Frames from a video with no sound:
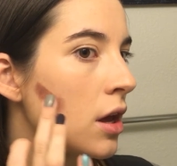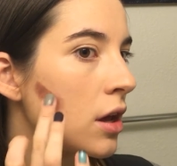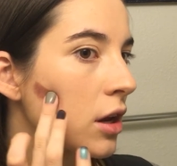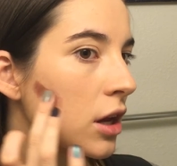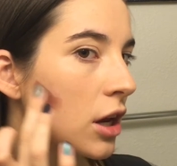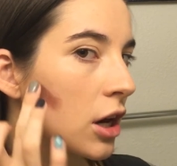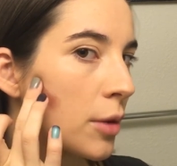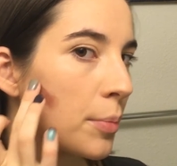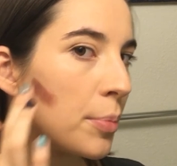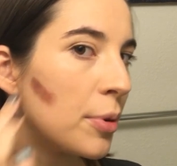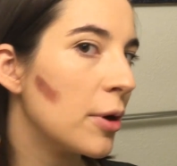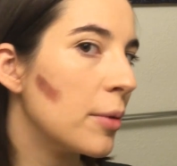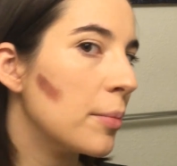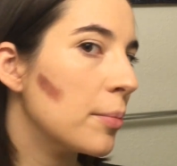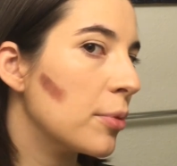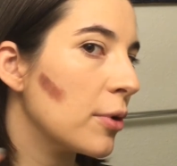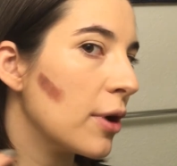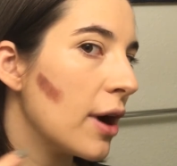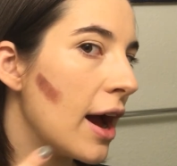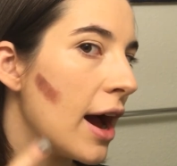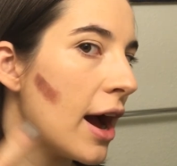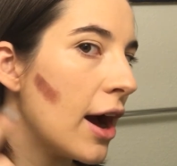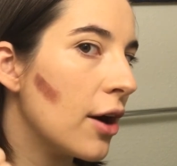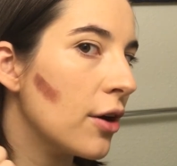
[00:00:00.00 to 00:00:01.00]
I'm gonna put
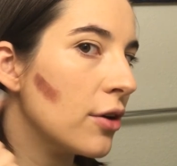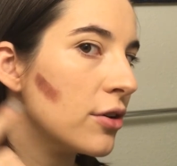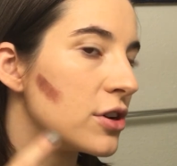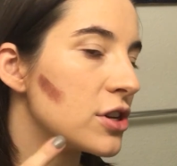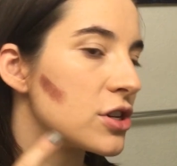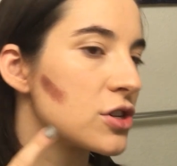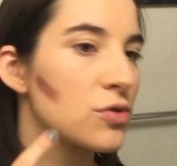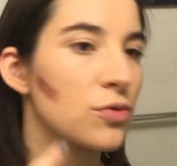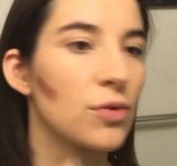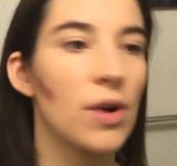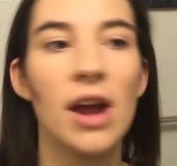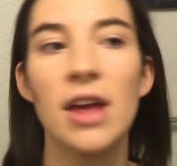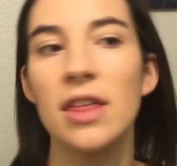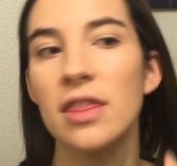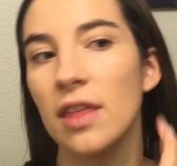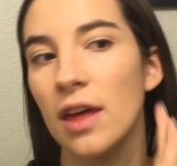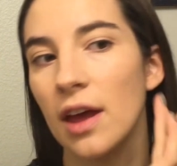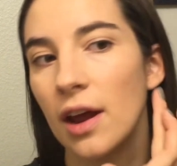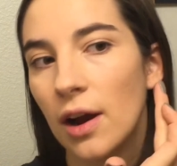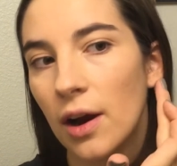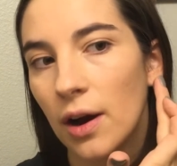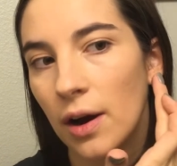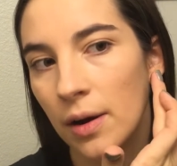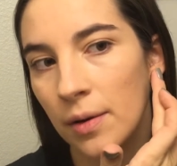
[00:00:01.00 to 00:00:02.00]
brown just right
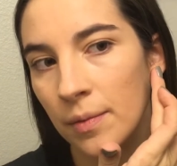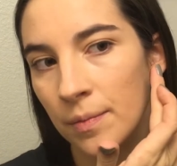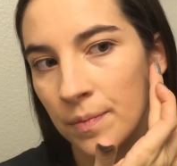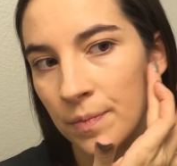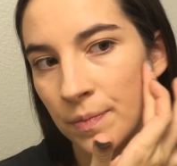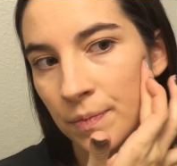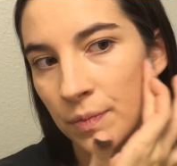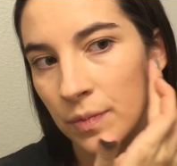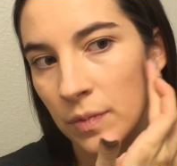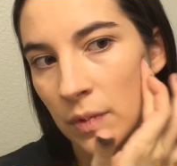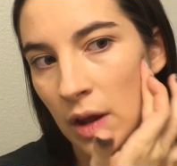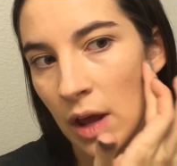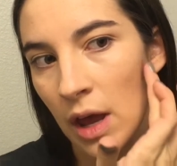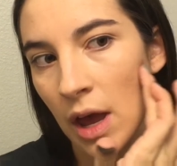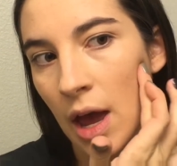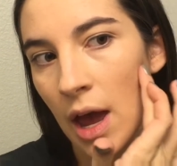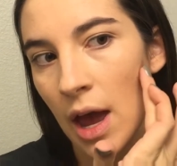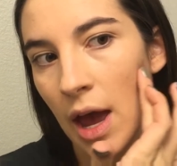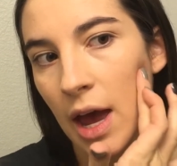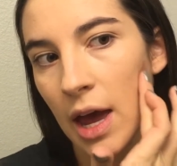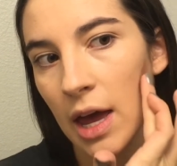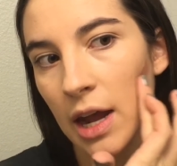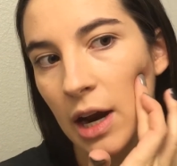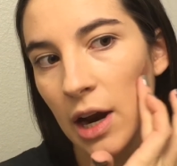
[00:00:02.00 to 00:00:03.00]
there.
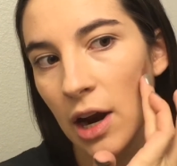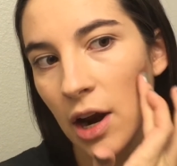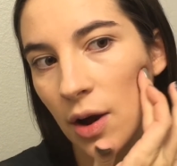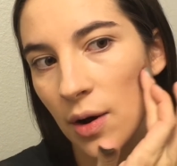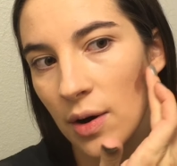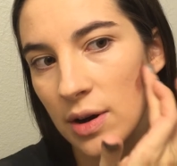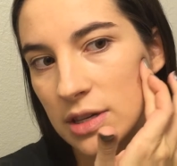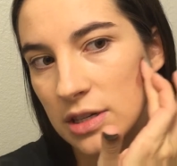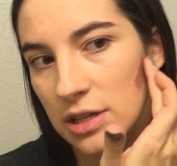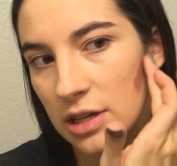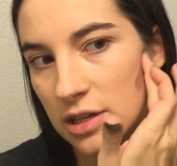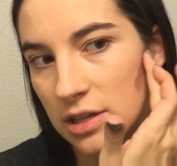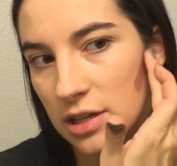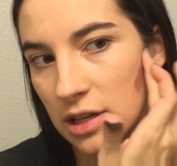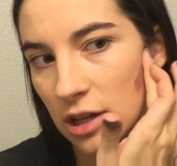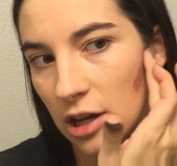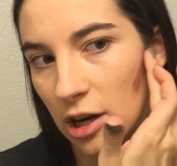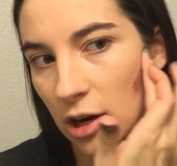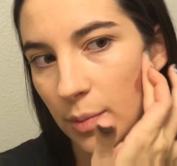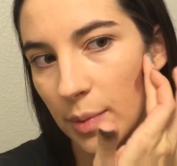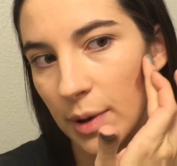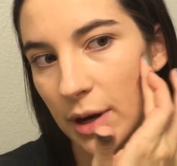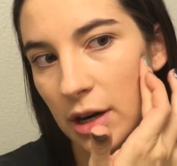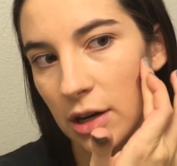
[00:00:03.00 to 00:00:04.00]
And it always looks a
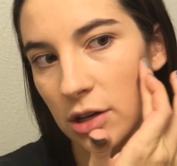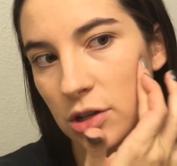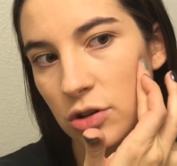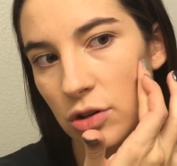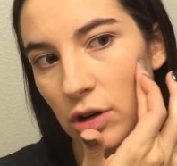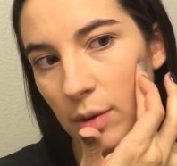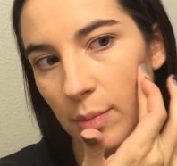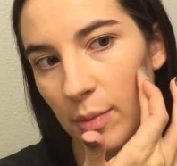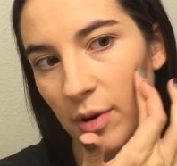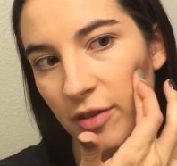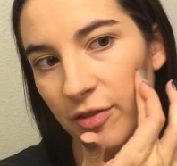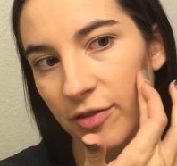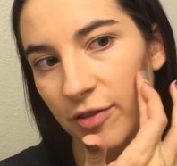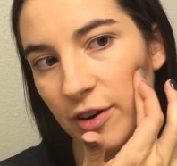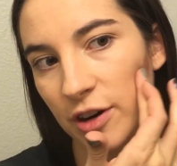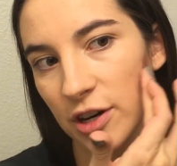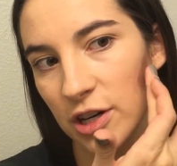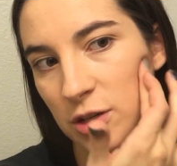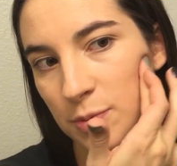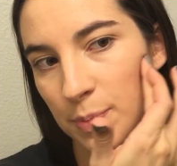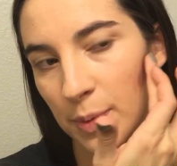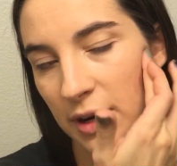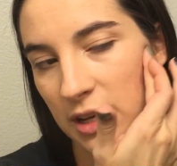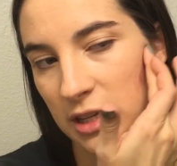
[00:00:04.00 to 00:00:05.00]
little bit extreme at
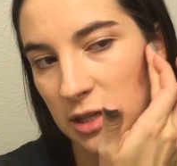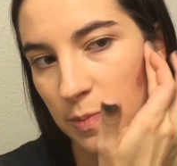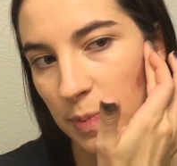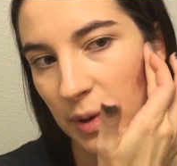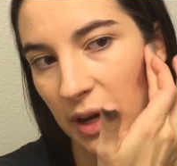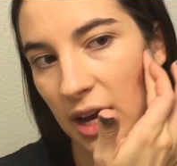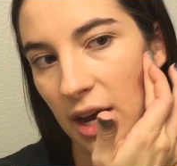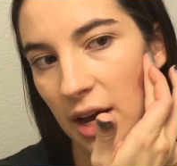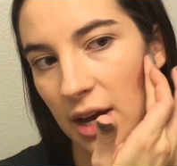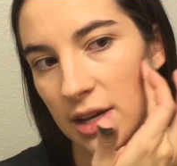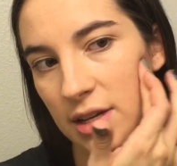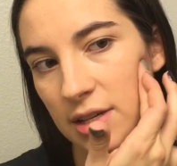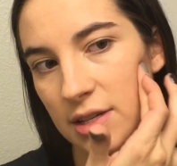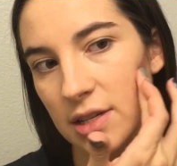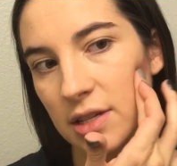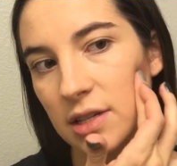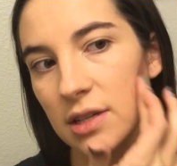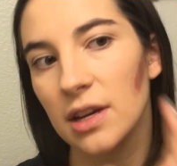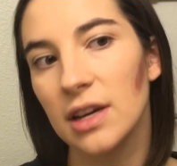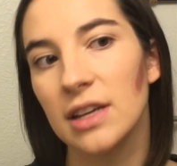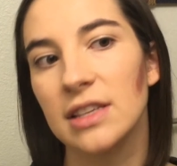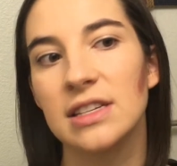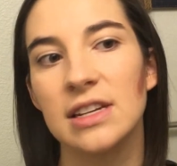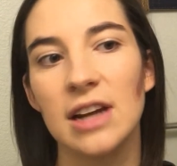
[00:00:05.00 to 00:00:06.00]
first, but it's
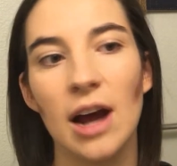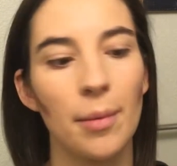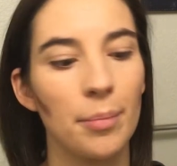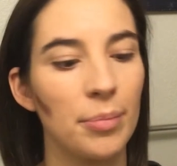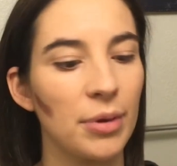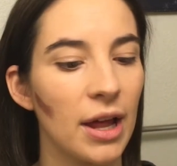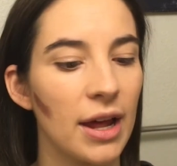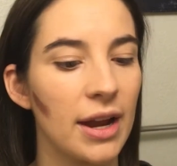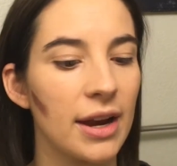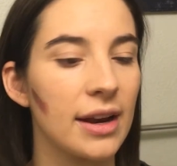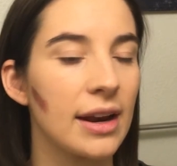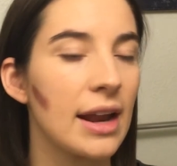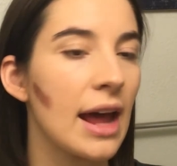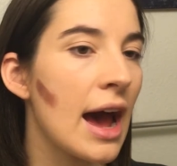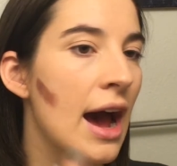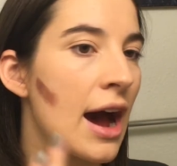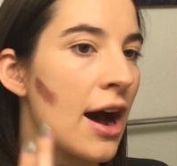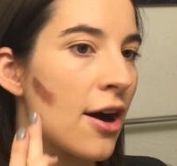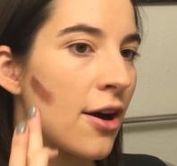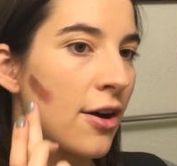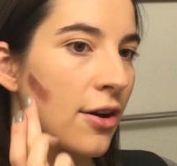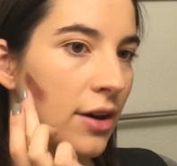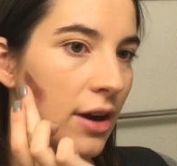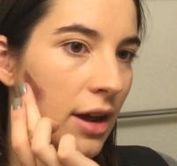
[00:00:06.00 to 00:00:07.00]
because it's not blended
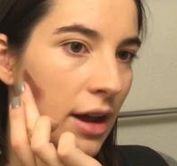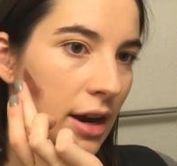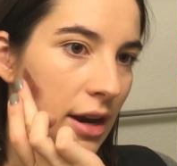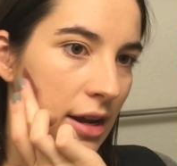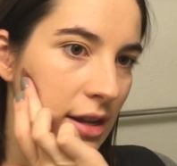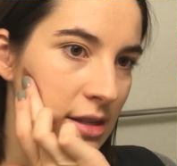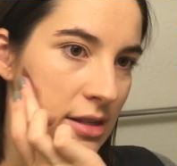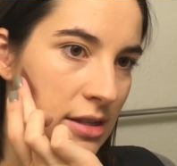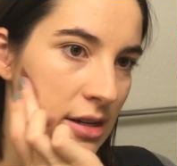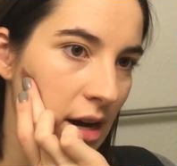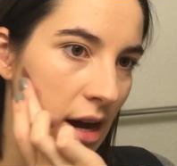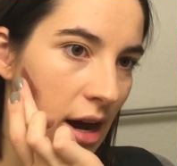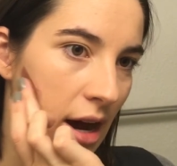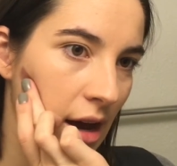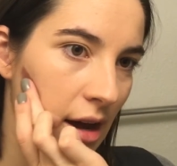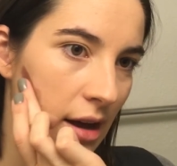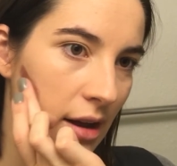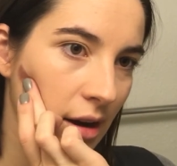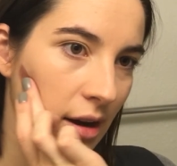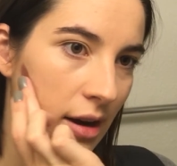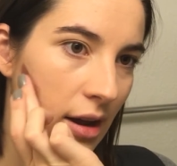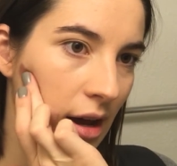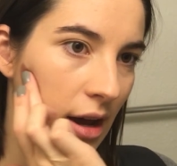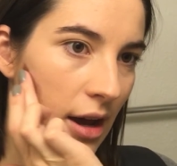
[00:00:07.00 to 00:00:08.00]
out and it's
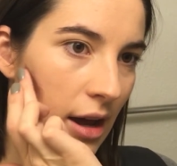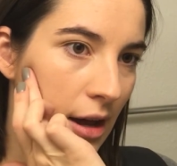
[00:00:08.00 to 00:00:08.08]
not